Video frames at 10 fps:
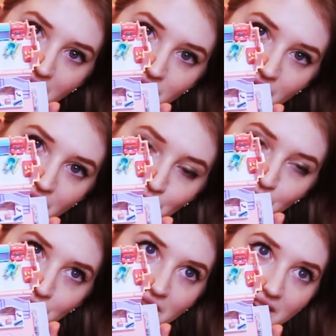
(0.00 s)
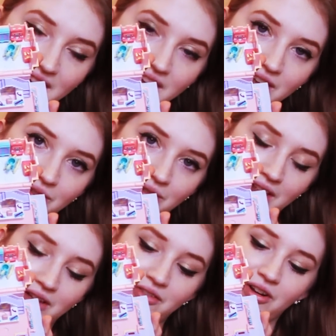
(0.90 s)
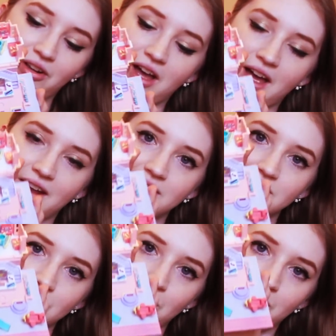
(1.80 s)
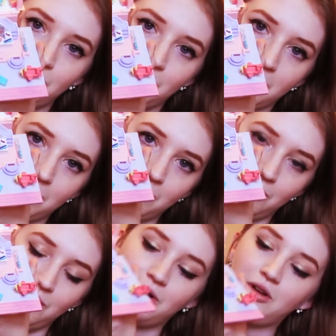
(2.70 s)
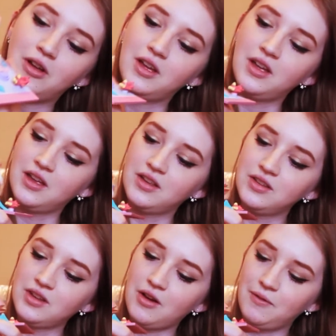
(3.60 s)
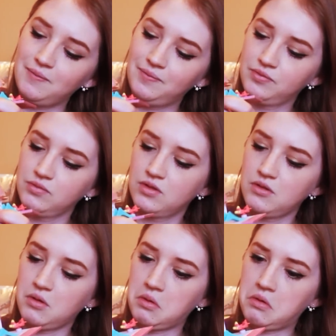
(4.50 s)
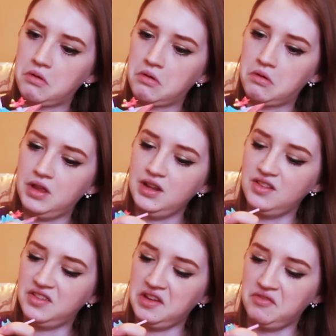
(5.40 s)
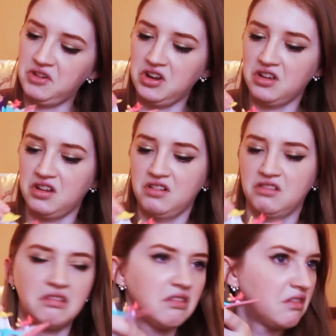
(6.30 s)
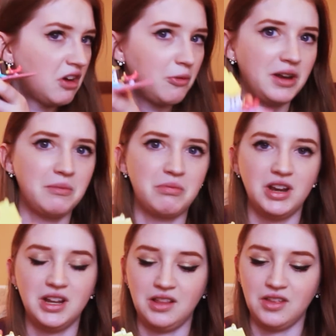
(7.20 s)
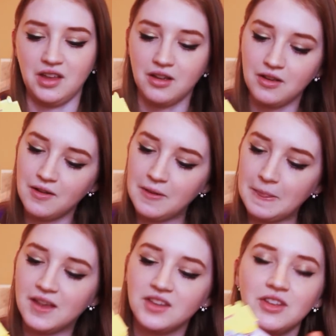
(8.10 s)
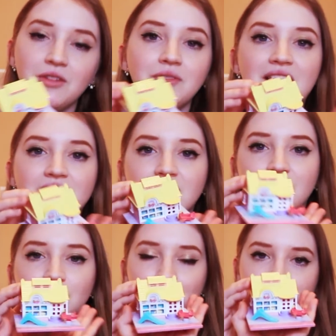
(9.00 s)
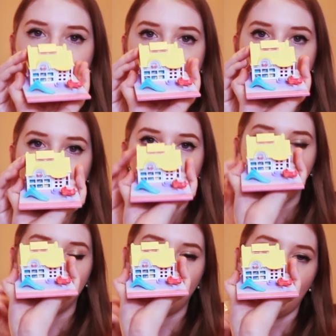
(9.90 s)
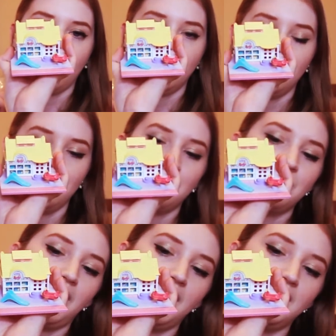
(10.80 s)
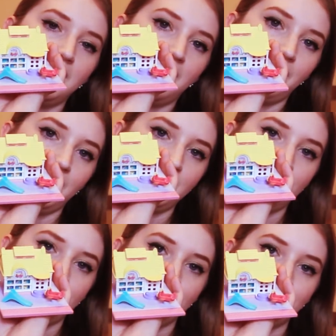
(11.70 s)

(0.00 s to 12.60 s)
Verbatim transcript: So that's really cute. I love it a lot. It's so adorable. So, that didn't sound very good. Hope I didn't break anything. So that's the toy shop. Very cute. I love it.